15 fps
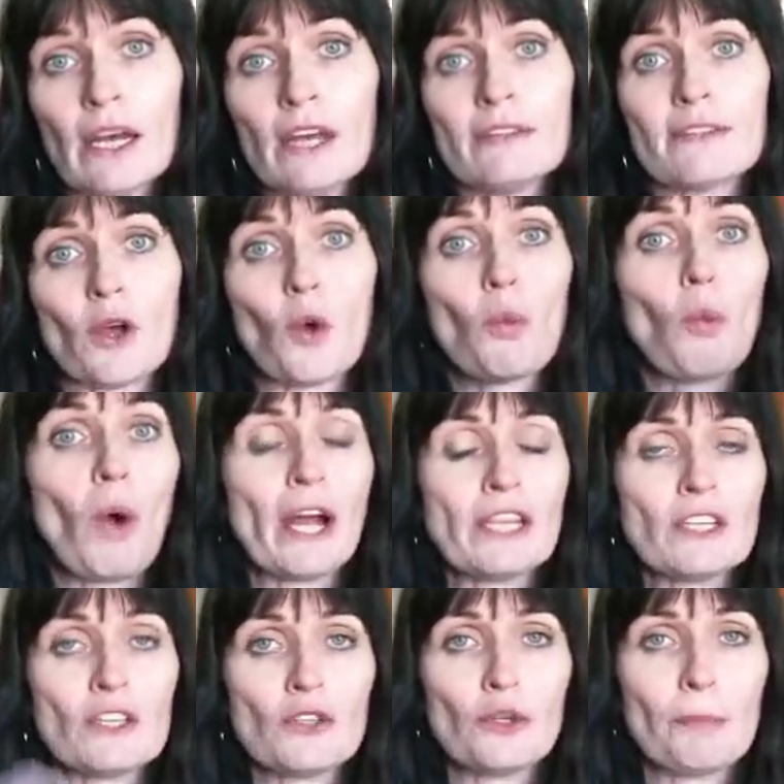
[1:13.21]
So 1
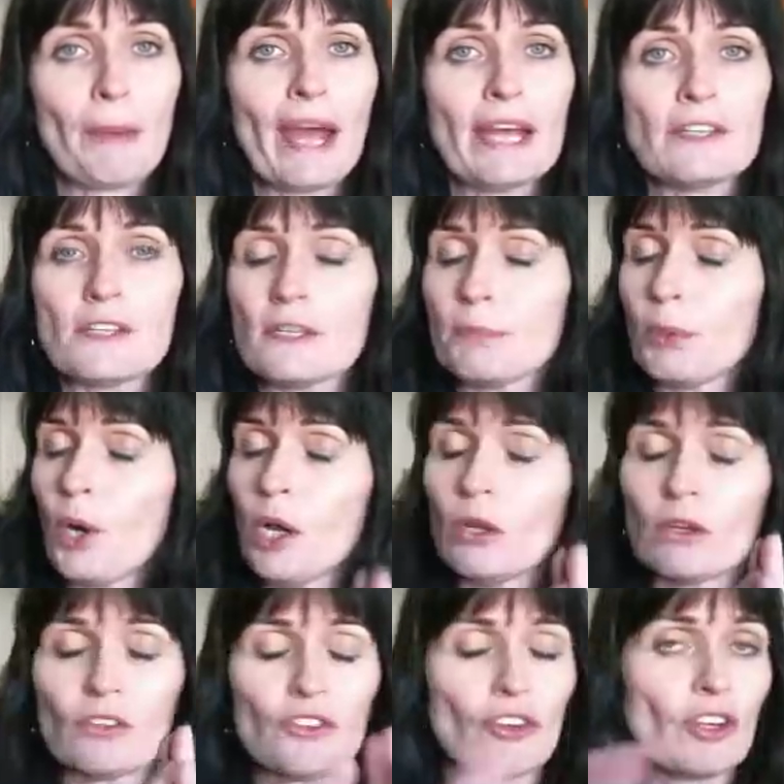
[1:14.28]
to 2 pages.
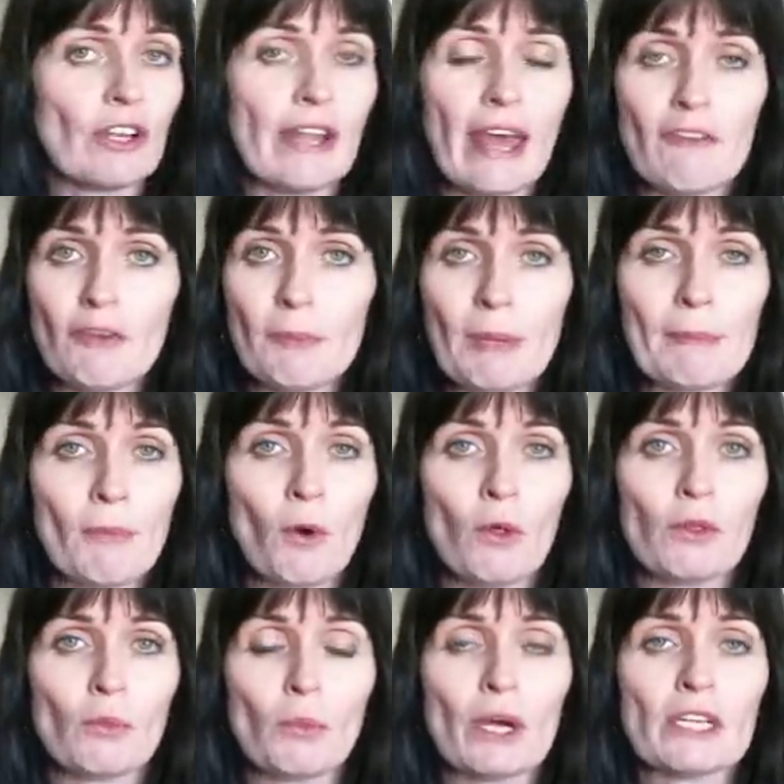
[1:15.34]
Prologues should never be more
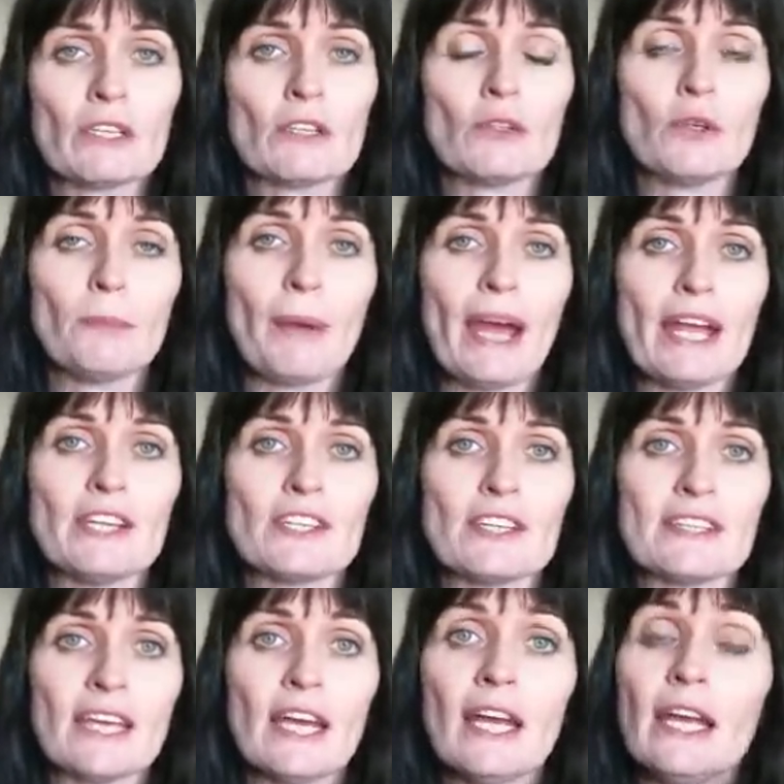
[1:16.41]
than 1 to 2
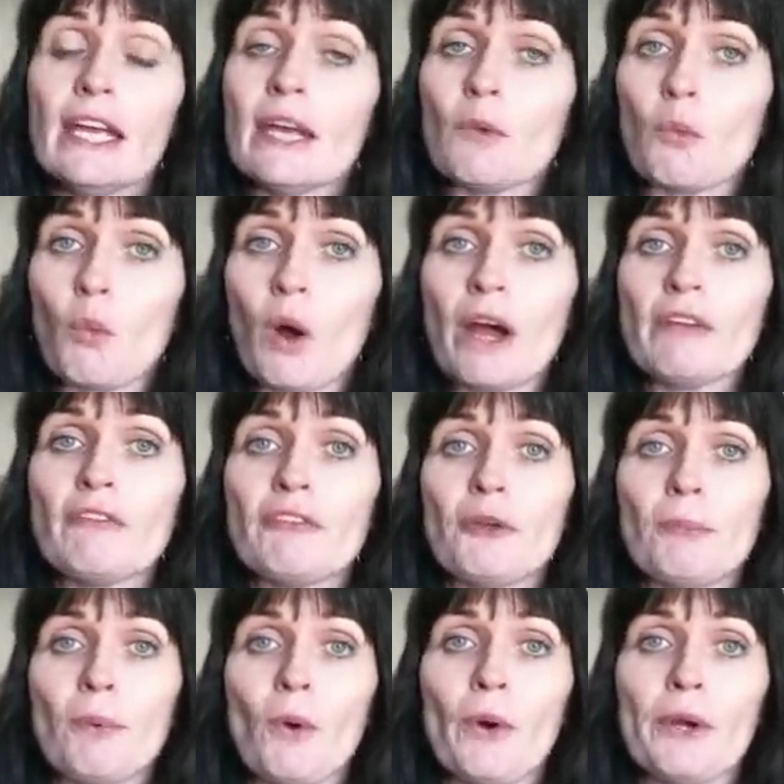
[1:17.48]
pages in one
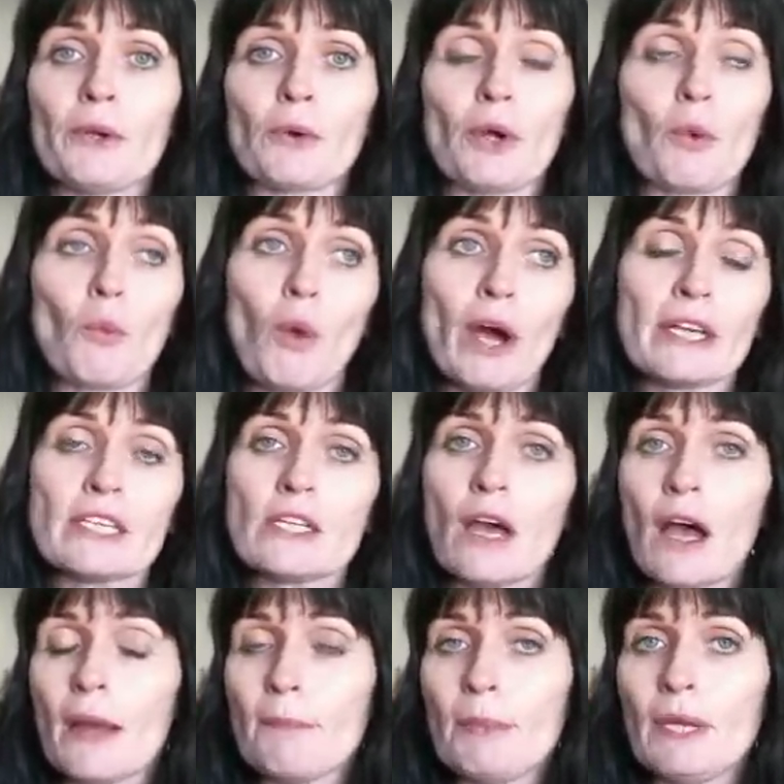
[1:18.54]
viewpoint or in one
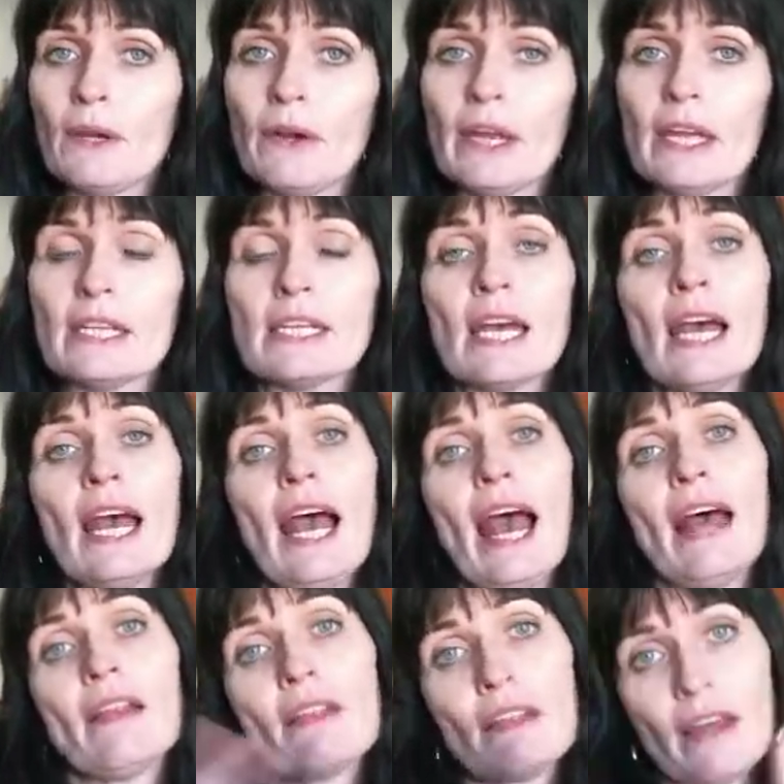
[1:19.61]
time period,
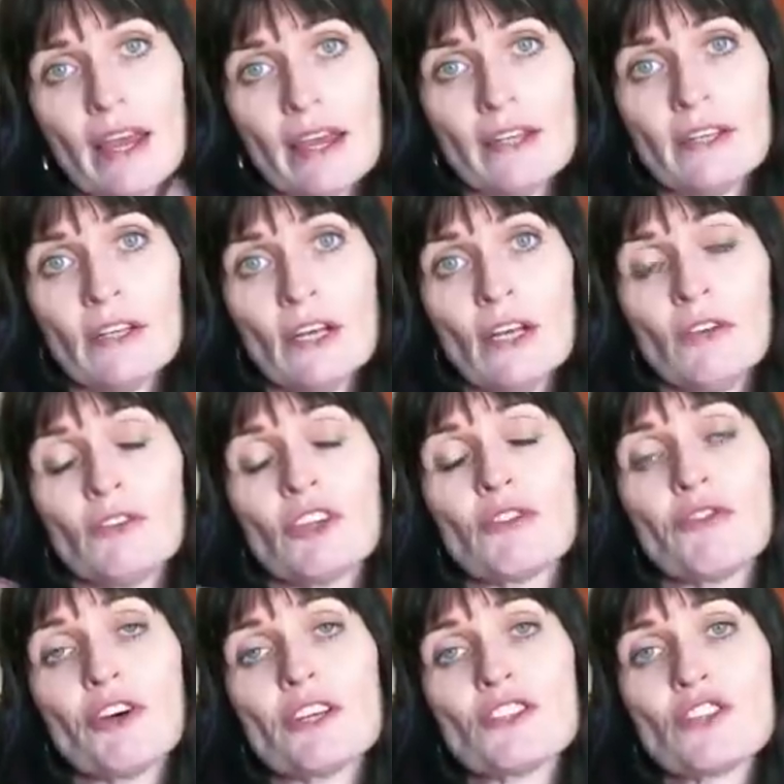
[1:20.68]
and then the
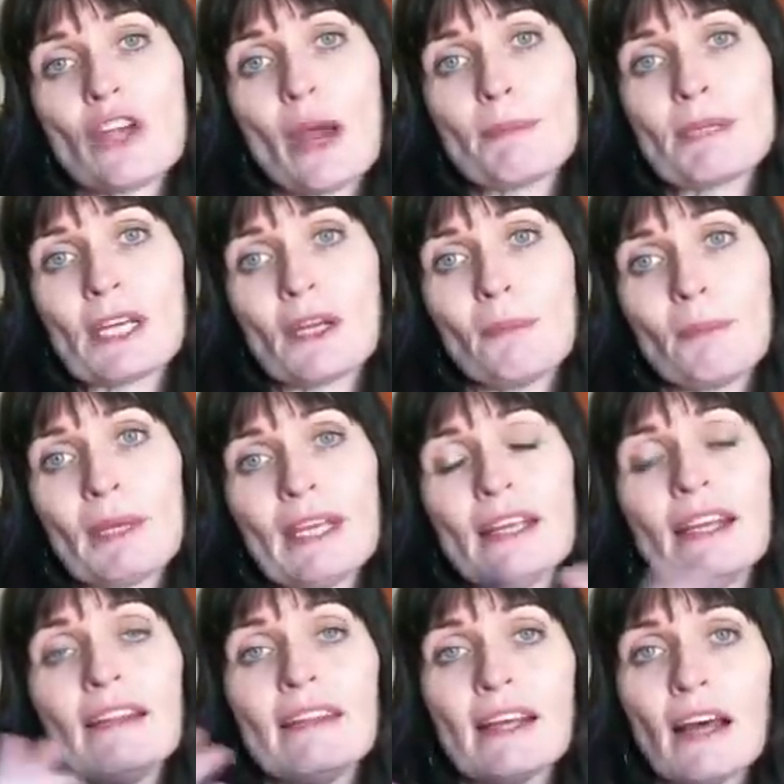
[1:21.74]
first chapter can be
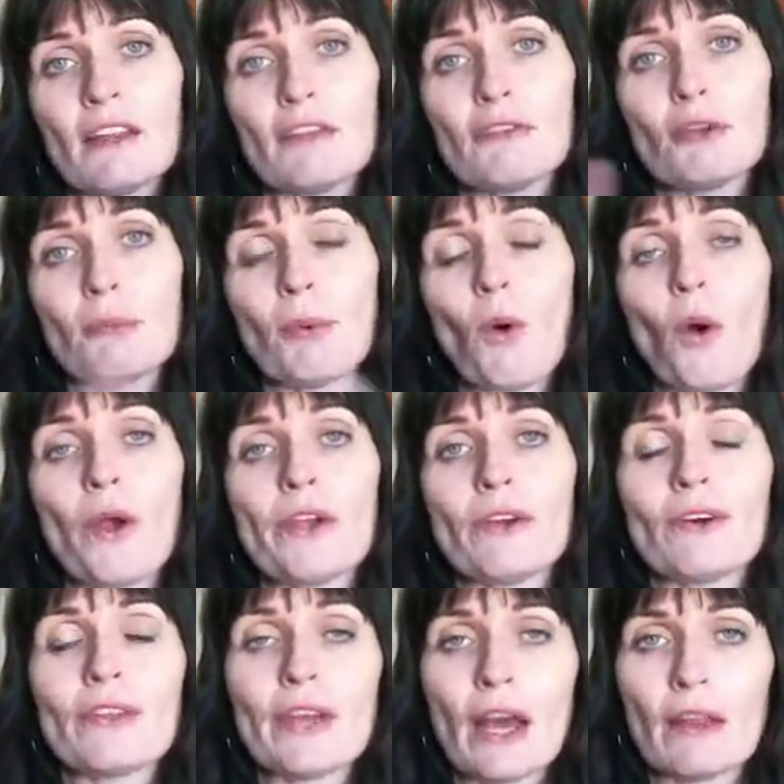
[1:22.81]
in the other viewpoint
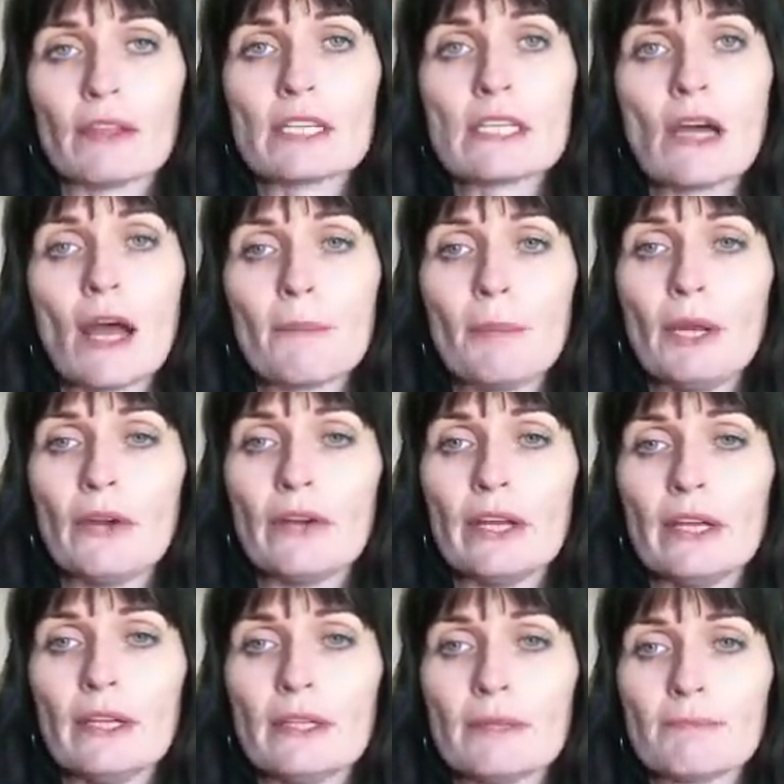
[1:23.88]
or the other time
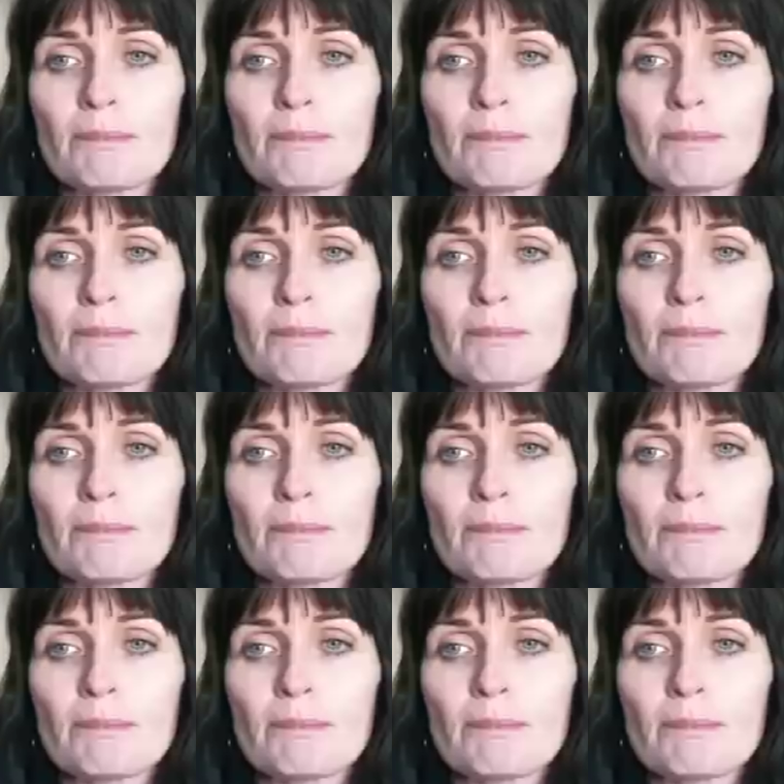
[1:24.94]
period.